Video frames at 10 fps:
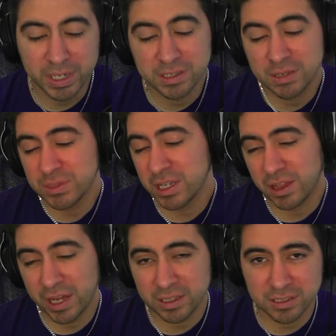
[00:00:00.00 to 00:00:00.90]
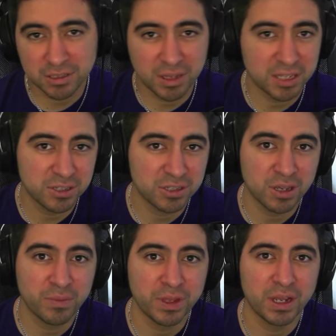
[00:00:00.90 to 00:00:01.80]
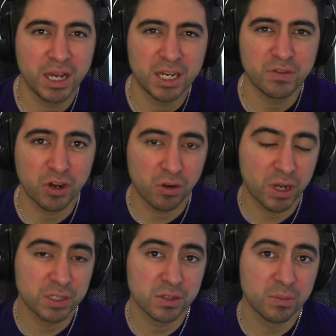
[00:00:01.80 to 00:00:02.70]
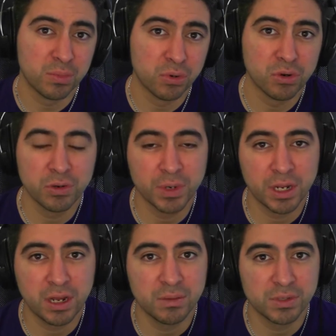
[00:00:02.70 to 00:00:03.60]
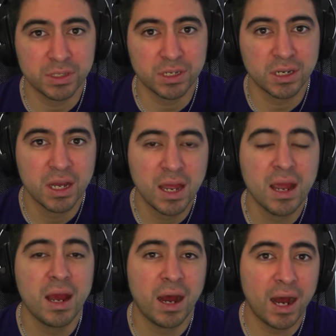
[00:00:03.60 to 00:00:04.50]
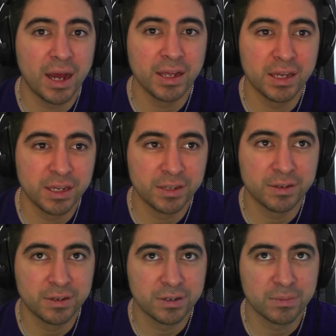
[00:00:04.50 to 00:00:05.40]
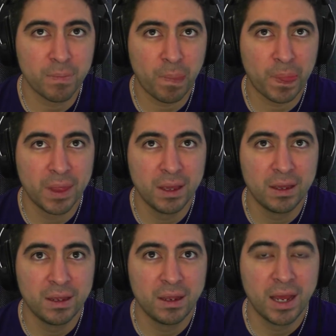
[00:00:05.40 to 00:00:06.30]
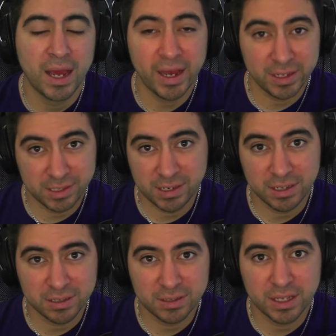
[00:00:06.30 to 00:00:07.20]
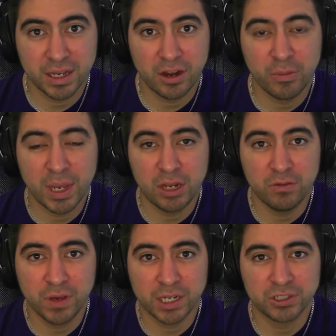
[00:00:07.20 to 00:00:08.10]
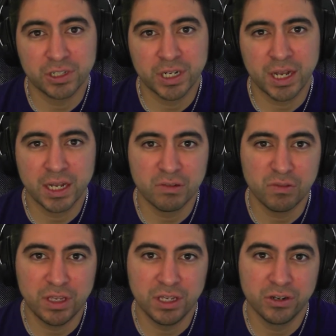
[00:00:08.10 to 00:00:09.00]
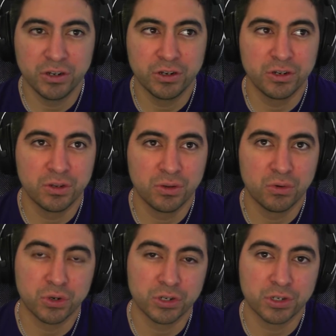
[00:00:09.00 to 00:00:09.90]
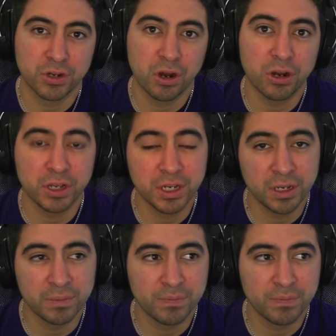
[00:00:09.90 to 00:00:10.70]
seems like that's just something kind of across the board when it comes to high-end headsets that are manufactured and kind of geared or targeting